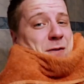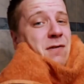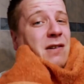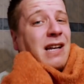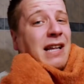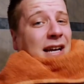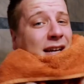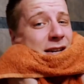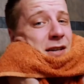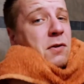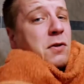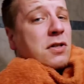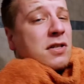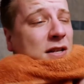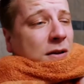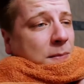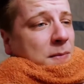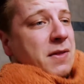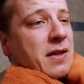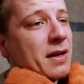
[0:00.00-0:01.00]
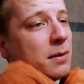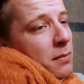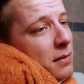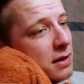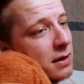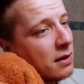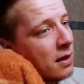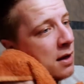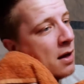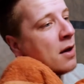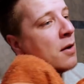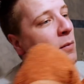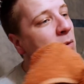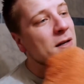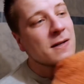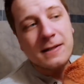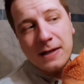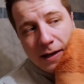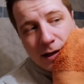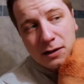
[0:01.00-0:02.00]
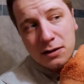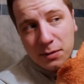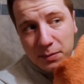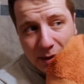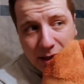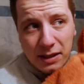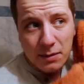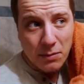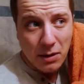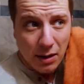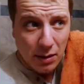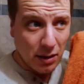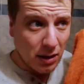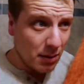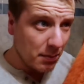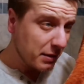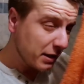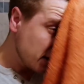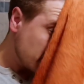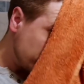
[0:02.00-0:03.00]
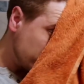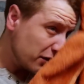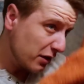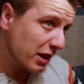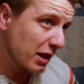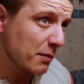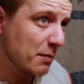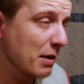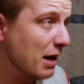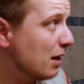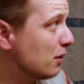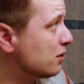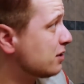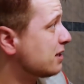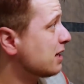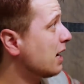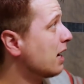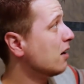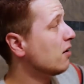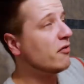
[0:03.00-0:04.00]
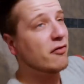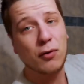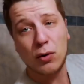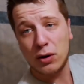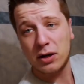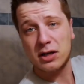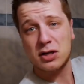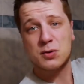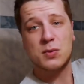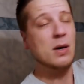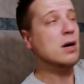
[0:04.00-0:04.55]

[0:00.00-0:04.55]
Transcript: related or something, but we decided to meet up with him outside of work as